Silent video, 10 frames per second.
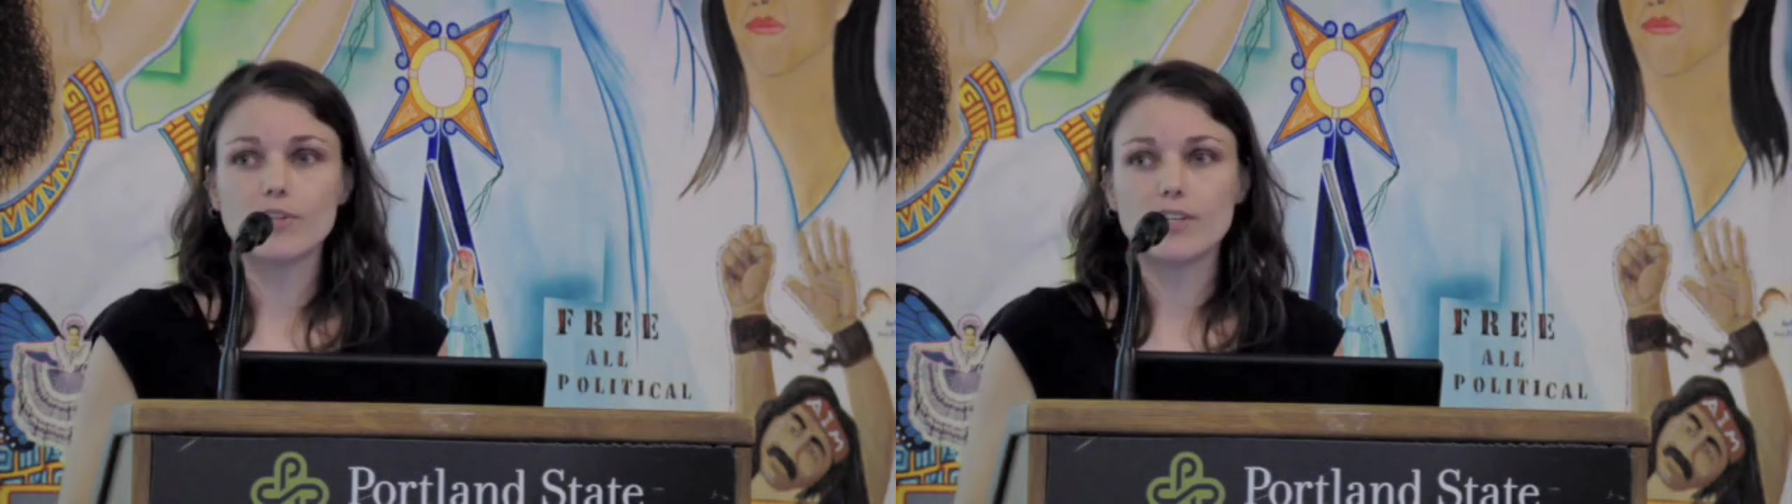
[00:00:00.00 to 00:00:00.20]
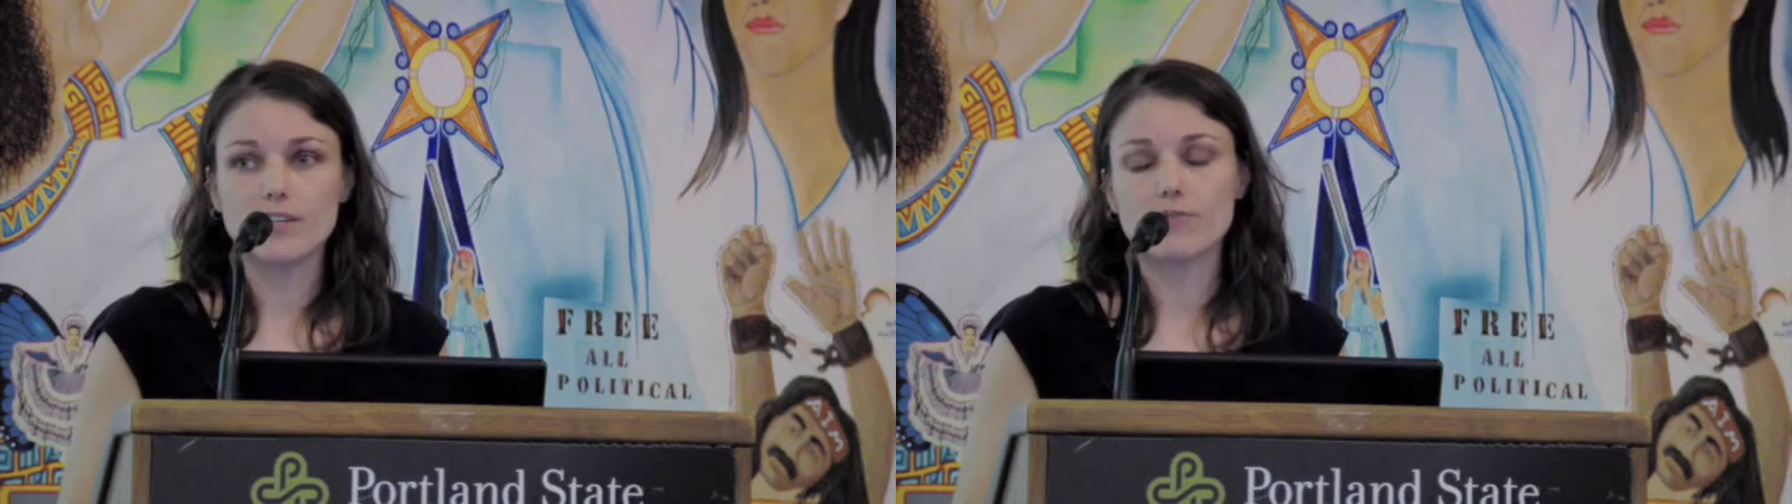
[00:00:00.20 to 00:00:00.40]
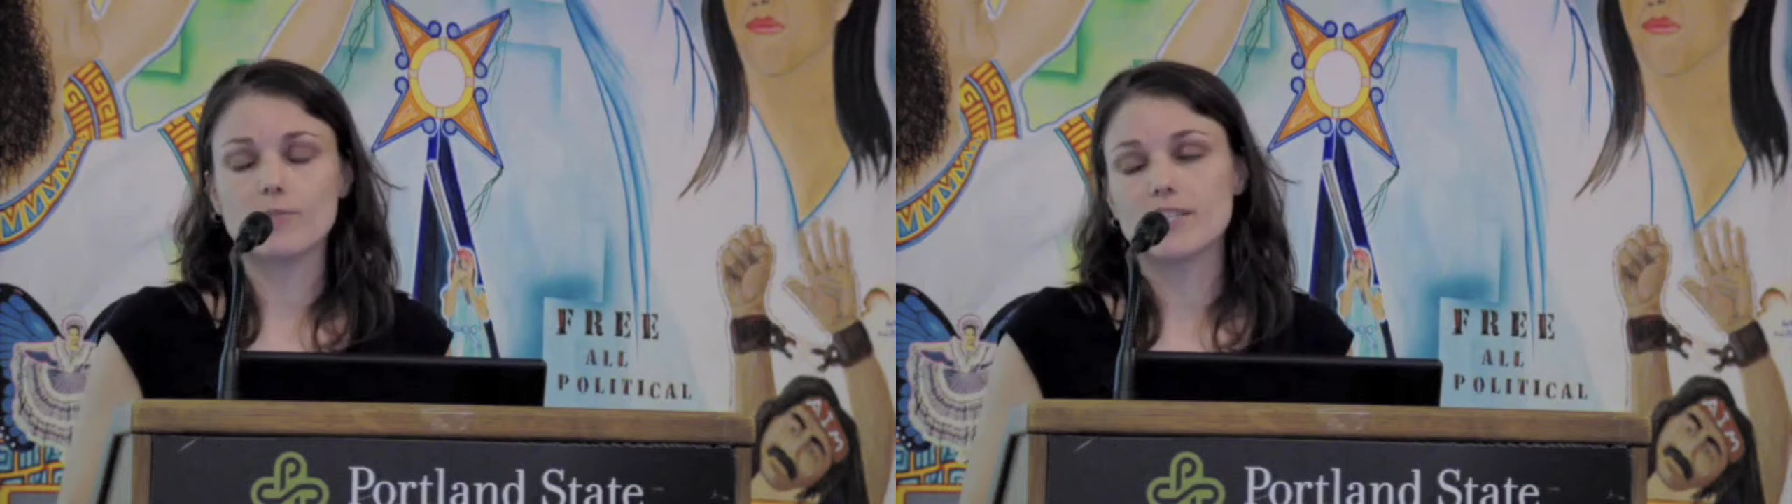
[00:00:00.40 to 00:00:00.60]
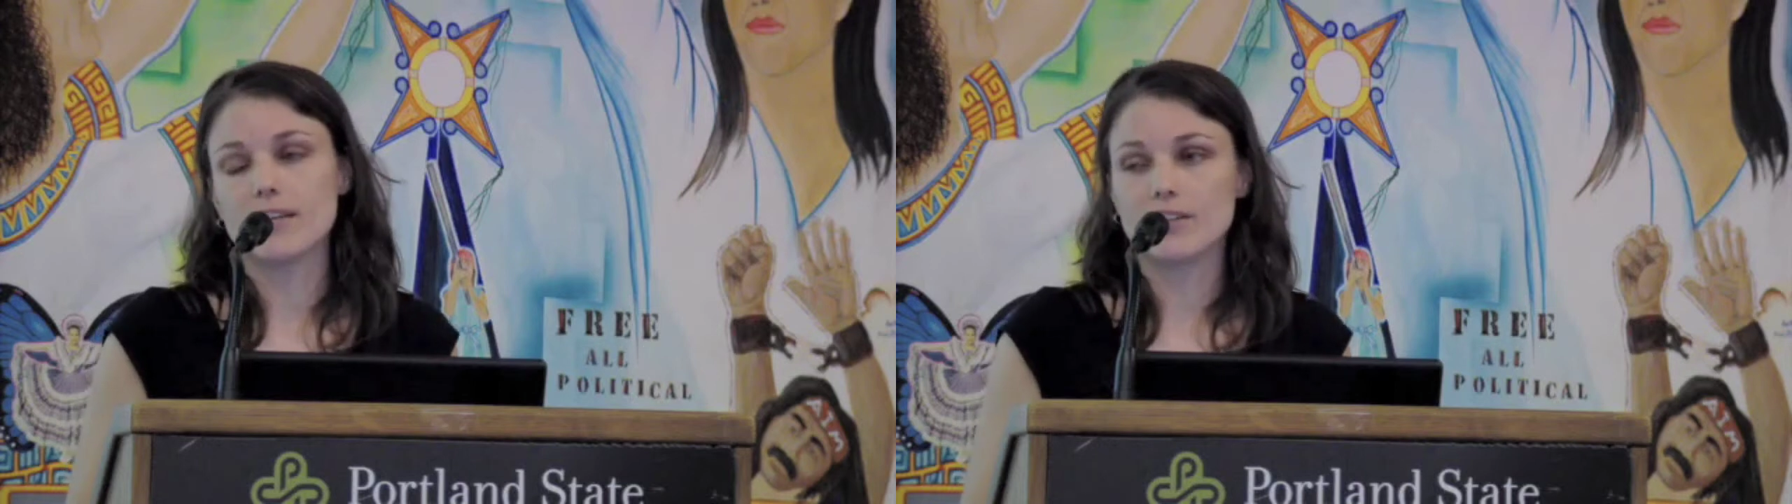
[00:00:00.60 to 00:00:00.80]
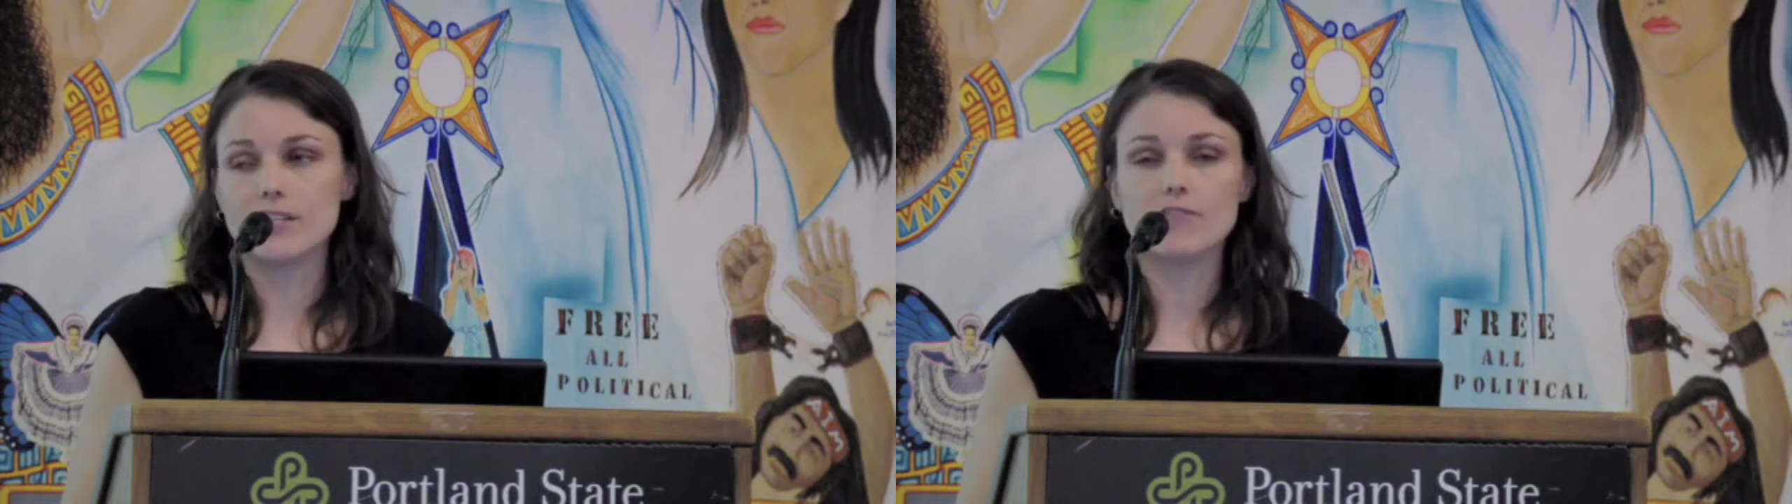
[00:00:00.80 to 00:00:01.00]
the infamous
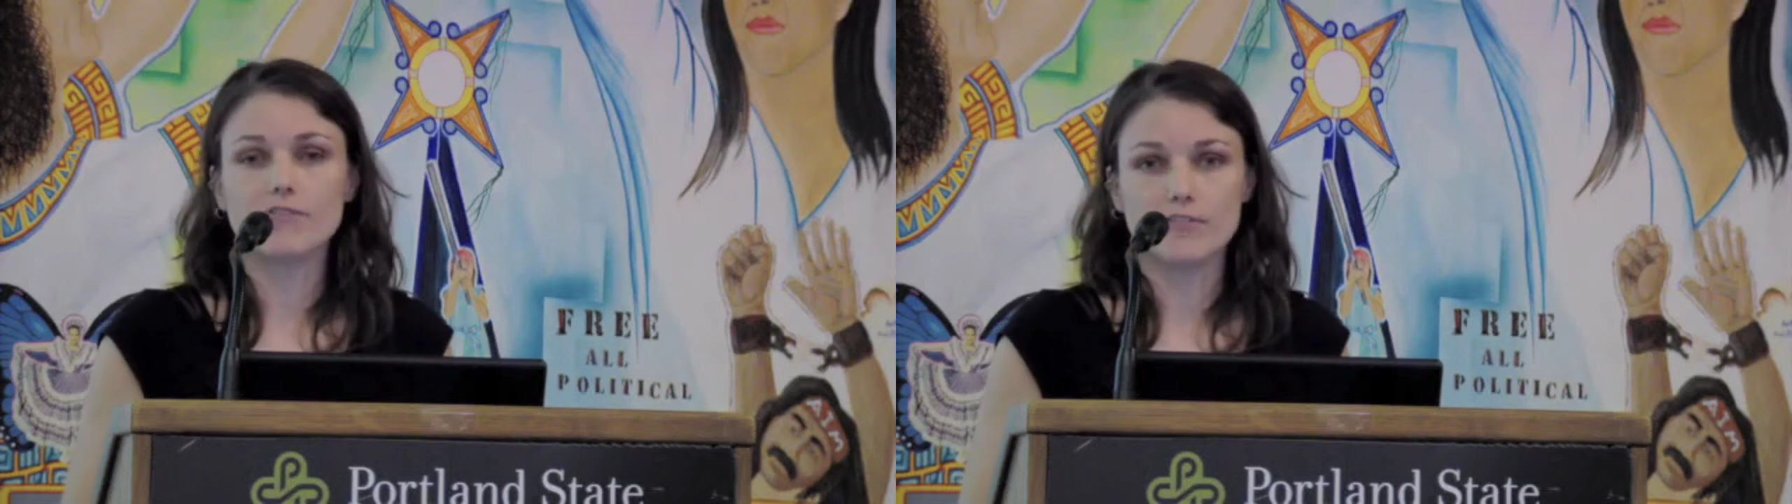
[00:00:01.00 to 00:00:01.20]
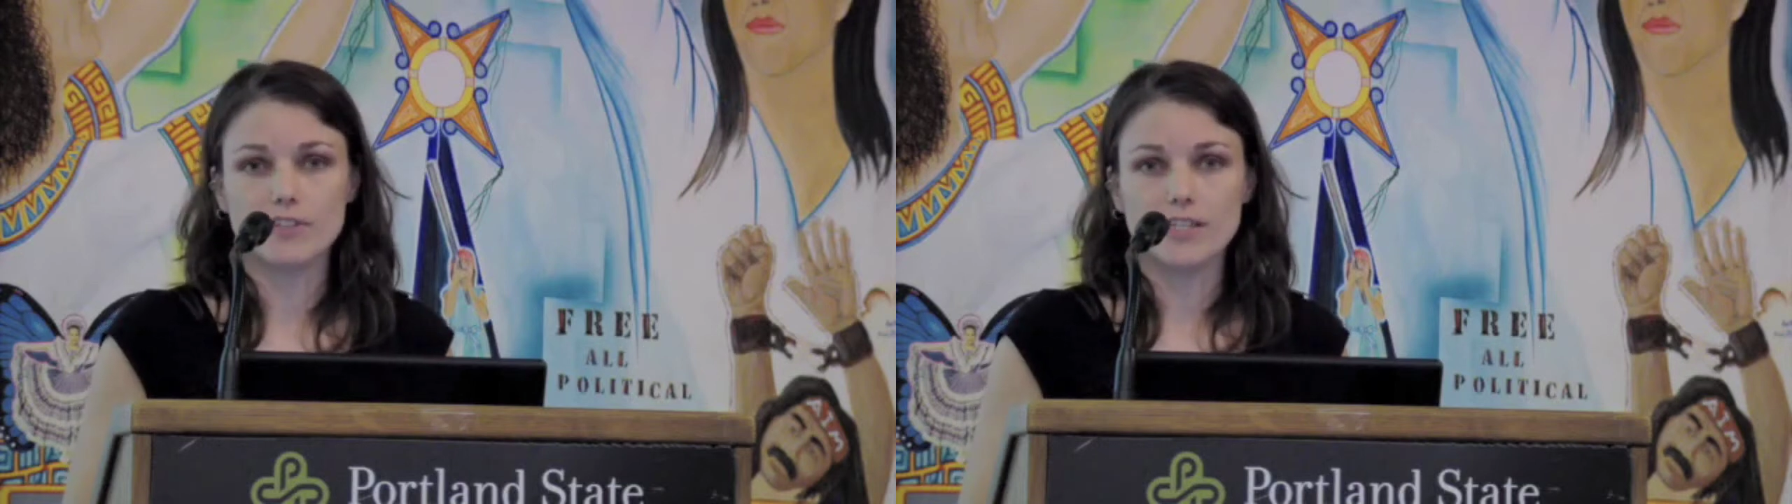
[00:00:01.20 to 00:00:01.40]
LD50